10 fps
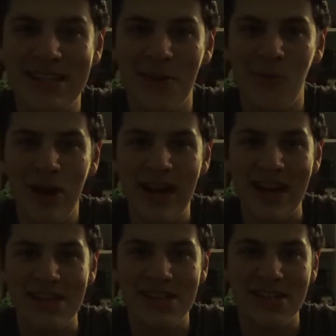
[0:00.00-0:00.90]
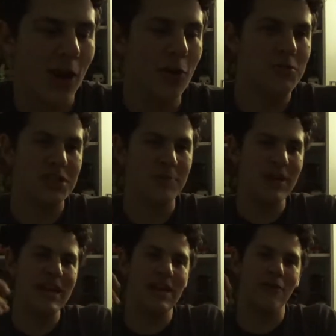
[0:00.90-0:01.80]
they're British. Oh,
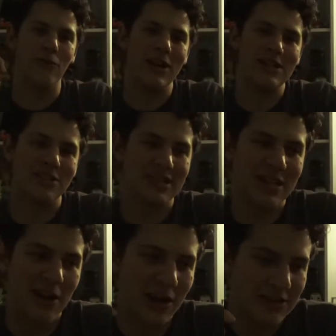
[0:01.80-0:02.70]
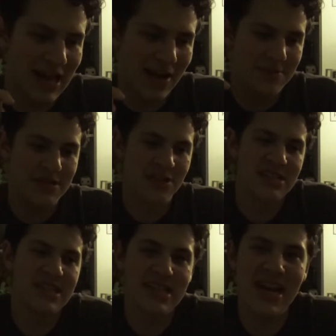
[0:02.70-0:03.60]
speaking of racial stereotypes,
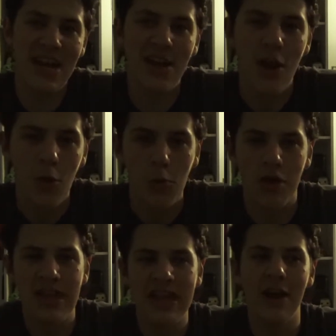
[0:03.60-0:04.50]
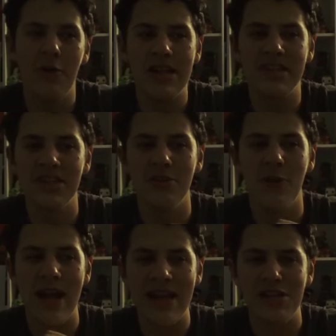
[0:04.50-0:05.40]
there's a scene where they go
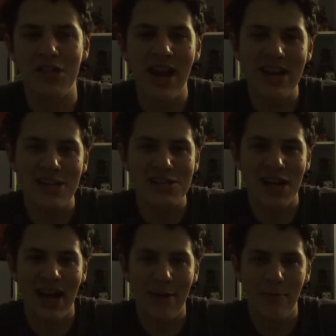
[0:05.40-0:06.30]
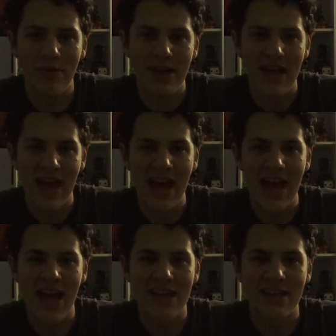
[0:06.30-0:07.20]
into a china shop,
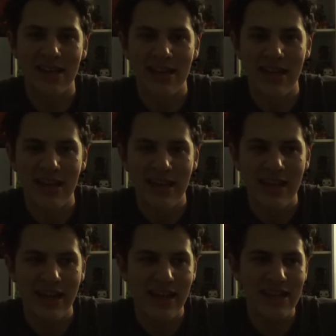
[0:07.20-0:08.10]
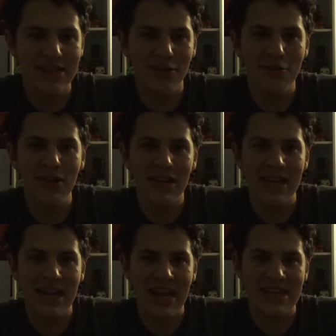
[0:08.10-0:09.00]
and it
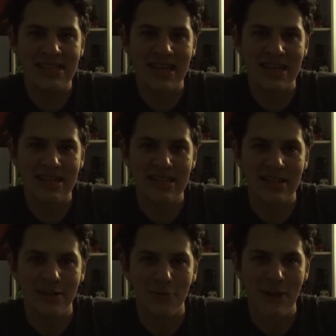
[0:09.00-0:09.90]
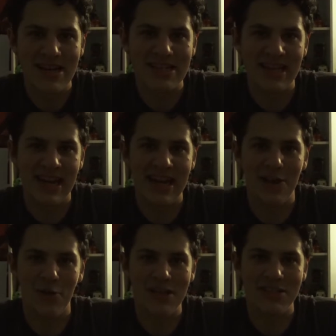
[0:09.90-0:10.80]
totally isn't raising any
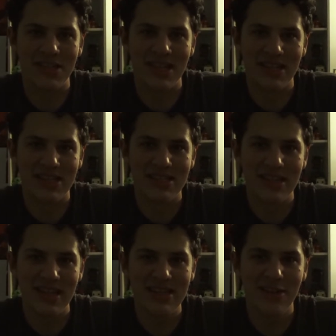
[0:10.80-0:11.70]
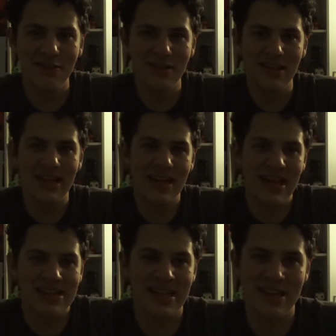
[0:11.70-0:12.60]
questions. It totally
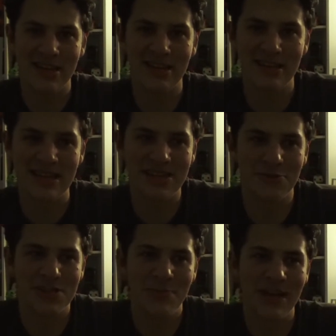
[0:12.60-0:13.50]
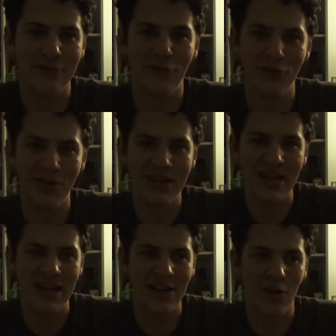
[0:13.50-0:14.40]
isn't disrespectful
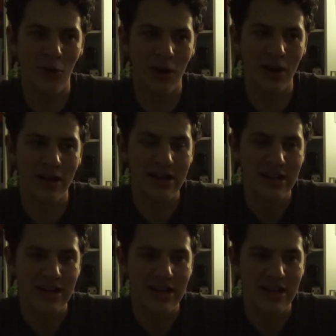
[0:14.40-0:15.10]
looking or